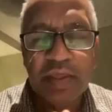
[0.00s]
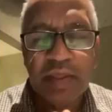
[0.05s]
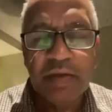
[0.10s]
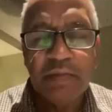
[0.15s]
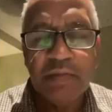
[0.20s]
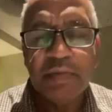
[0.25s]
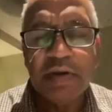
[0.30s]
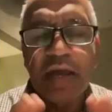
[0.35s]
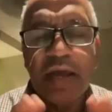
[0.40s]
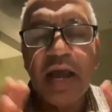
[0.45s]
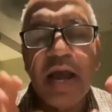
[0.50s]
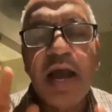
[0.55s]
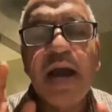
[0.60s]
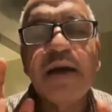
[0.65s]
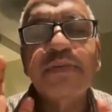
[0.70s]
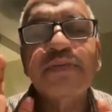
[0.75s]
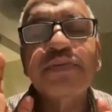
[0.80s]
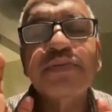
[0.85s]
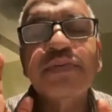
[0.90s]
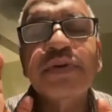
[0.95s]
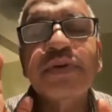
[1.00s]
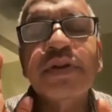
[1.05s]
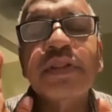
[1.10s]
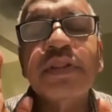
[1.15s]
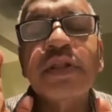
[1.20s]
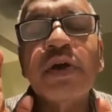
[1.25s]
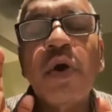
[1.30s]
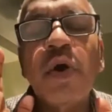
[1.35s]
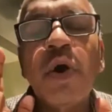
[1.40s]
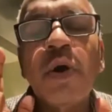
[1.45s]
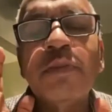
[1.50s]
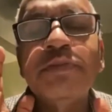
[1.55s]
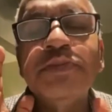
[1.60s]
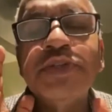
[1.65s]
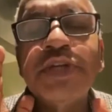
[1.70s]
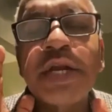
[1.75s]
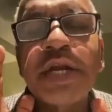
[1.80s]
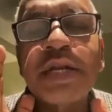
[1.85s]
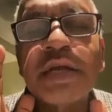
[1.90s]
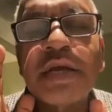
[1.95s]
But after the
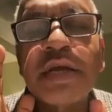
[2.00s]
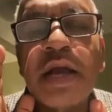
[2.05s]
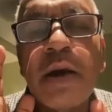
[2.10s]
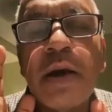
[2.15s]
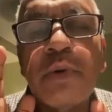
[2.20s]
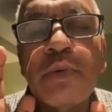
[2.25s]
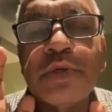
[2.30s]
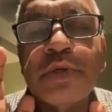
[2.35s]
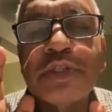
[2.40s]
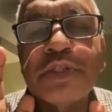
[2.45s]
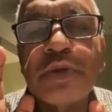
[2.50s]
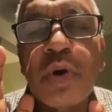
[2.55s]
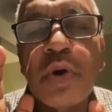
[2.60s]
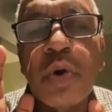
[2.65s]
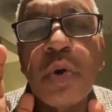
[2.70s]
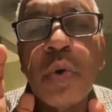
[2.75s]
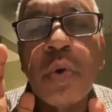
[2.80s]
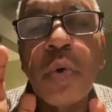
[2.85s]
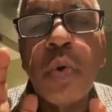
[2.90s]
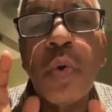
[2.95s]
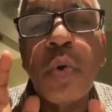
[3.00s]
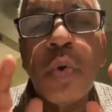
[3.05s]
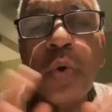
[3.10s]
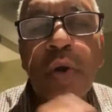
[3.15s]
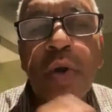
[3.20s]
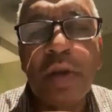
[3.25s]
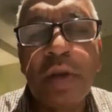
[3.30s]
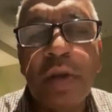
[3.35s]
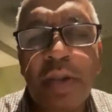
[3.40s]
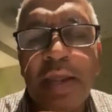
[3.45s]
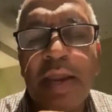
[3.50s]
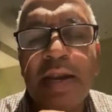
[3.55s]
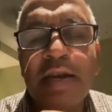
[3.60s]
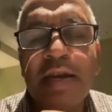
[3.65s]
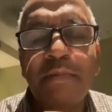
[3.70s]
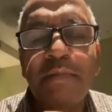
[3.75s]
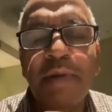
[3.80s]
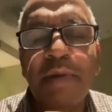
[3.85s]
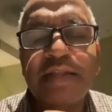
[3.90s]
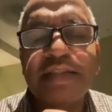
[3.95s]
object cow is hold,
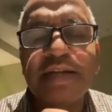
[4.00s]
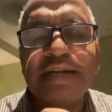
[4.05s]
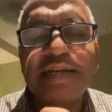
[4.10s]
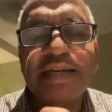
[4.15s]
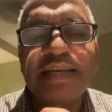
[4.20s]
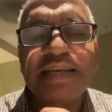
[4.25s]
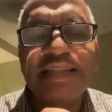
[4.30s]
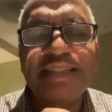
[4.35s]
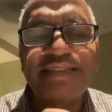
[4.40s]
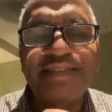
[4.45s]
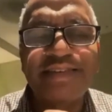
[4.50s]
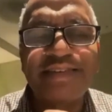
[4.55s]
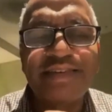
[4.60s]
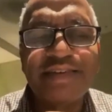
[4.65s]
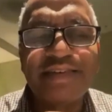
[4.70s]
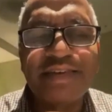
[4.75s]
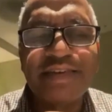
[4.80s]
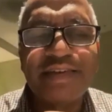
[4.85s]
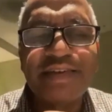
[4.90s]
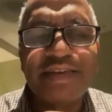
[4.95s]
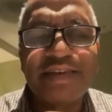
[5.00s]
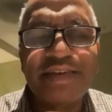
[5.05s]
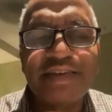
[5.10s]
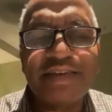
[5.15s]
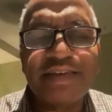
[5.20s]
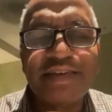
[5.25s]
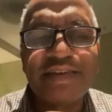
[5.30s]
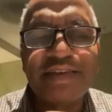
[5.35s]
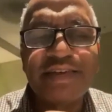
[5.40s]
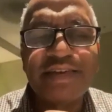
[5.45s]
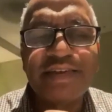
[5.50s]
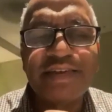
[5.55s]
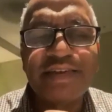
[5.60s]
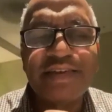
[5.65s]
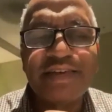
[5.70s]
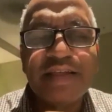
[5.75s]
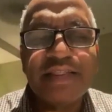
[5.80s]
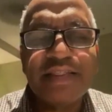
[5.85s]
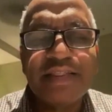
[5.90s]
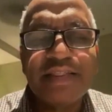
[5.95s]
held by the teeth,
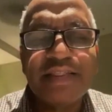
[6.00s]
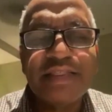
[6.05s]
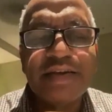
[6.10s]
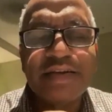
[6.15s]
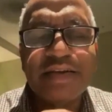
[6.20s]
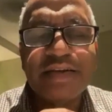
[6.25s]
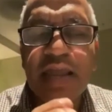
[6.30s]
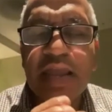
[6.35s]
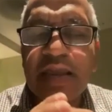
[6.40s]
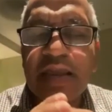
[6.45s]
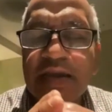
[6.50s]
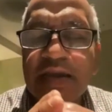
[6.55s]
the tiger